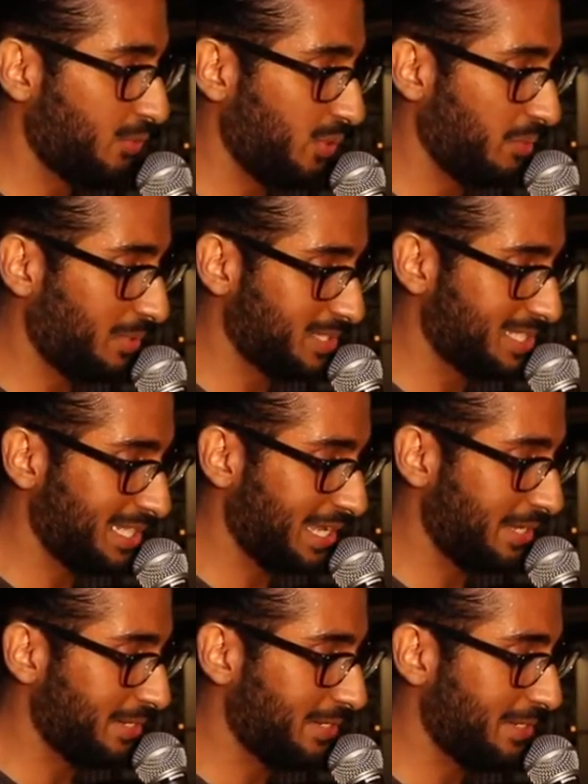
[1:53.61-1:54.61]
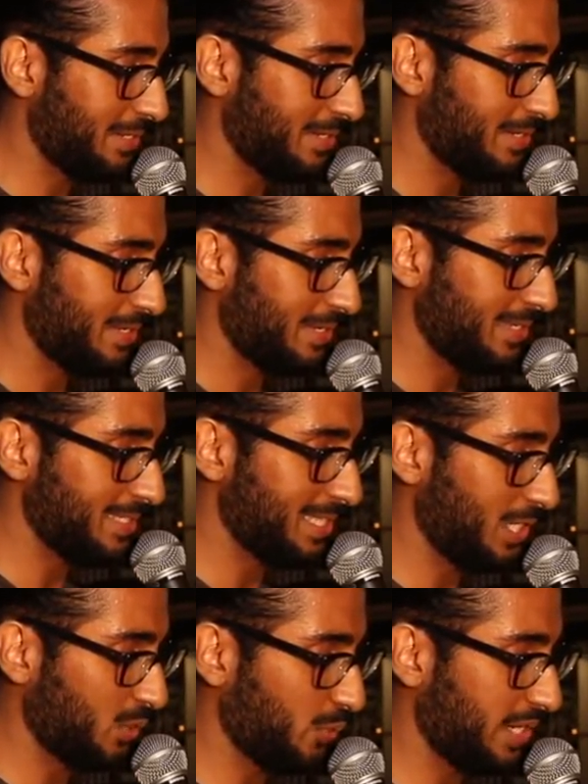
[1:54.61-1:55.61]
Three months later,
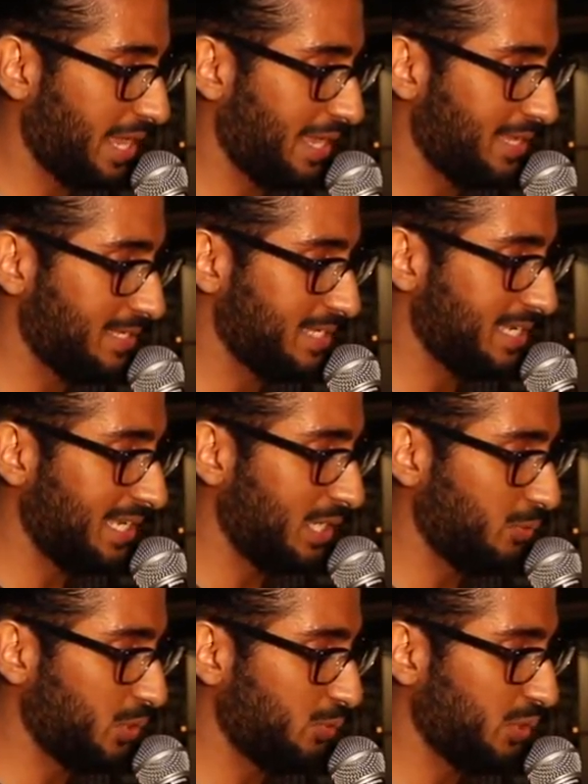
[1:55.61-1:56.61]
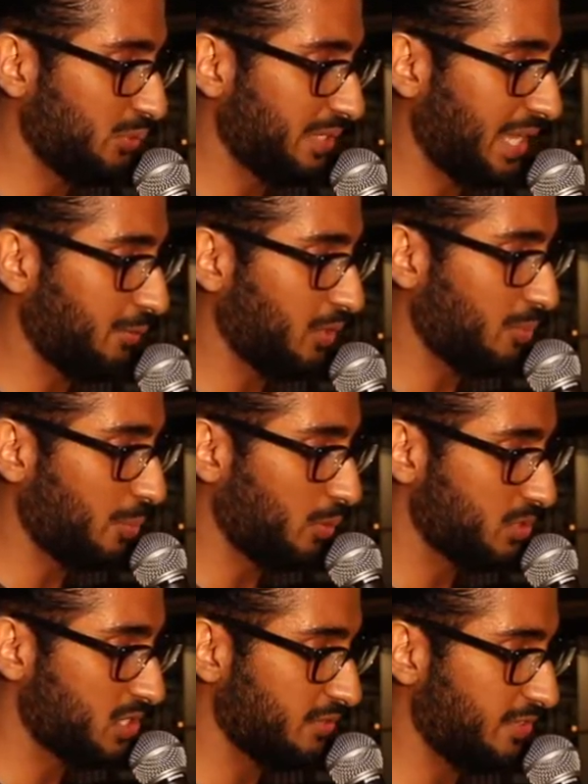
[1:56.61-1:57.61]
his luck would end and he would reunite with
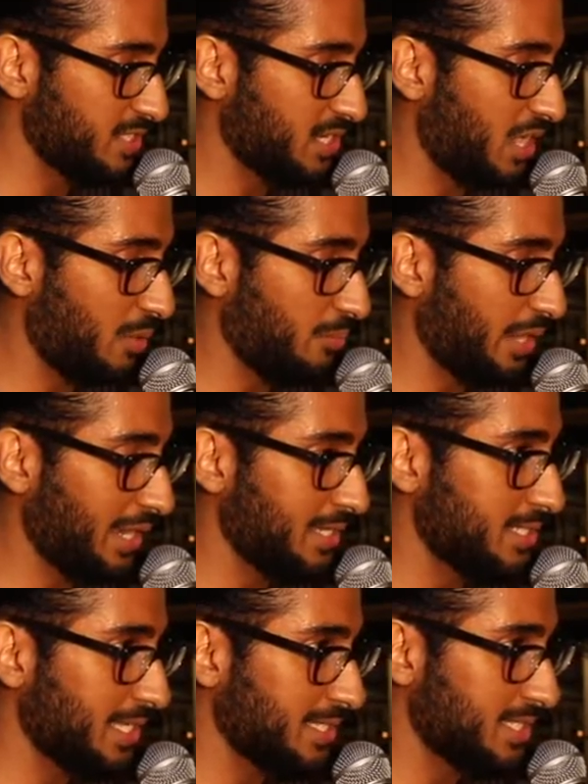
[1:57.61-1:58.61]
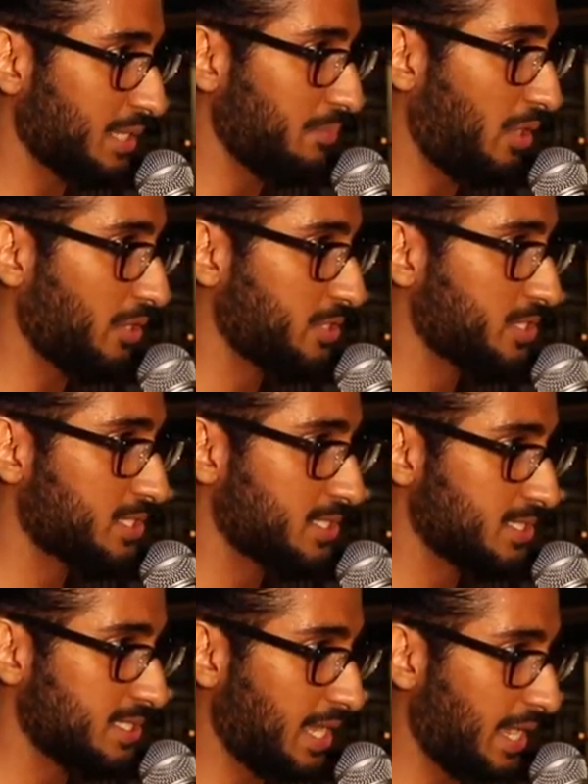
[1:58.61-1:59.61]
most of his comrades as they
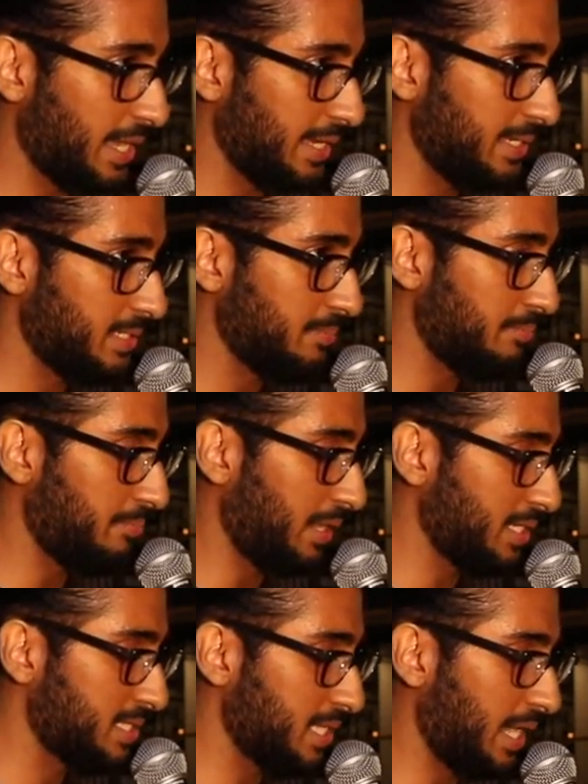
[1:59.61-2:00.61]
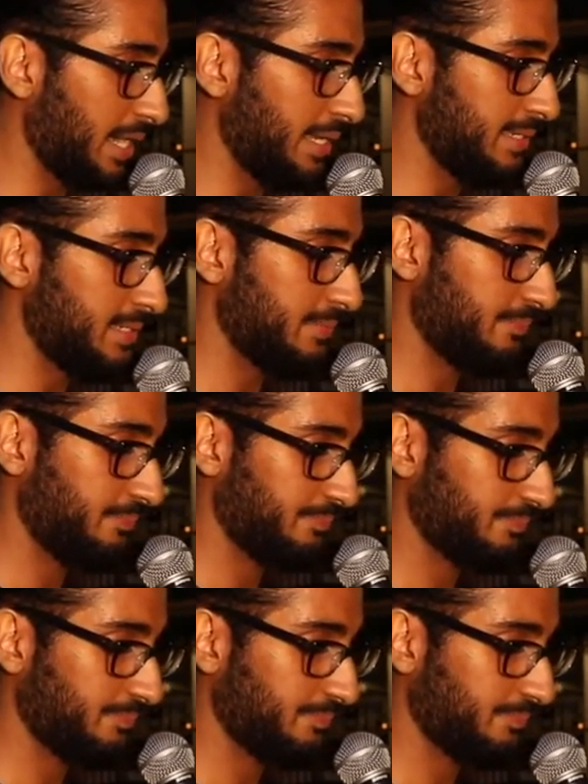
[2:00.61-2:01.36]
marched side by side.